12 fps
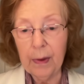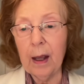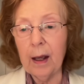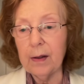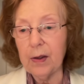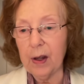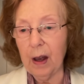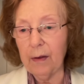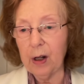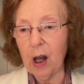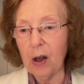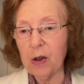
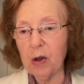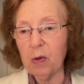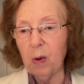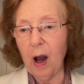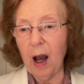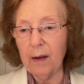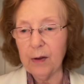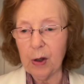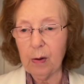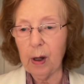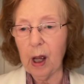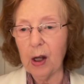700 wives,
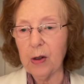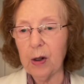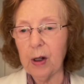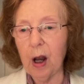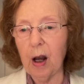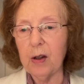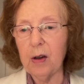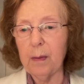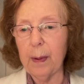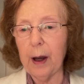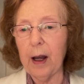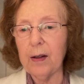300
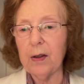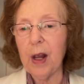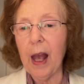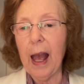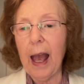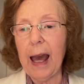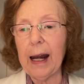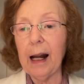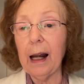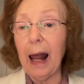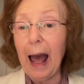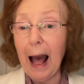concubines, and
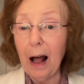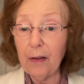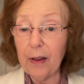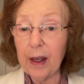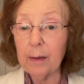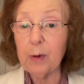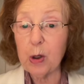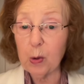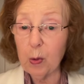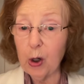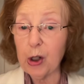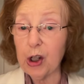allowed them to
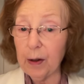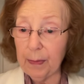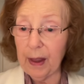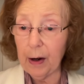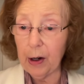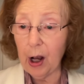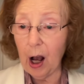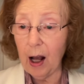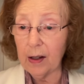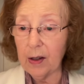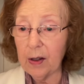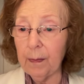worship their
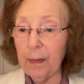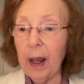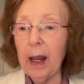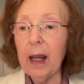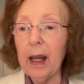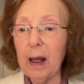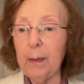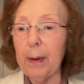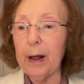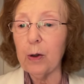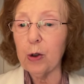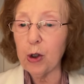gods. He
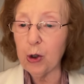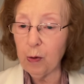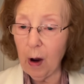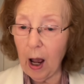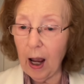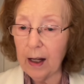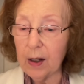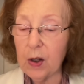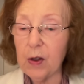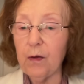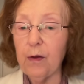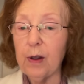built shrines
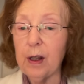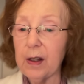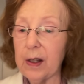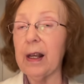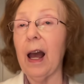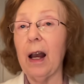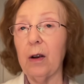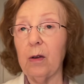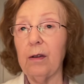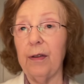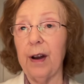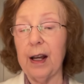for the
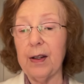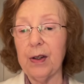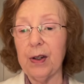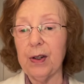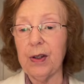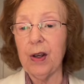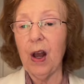sacrifices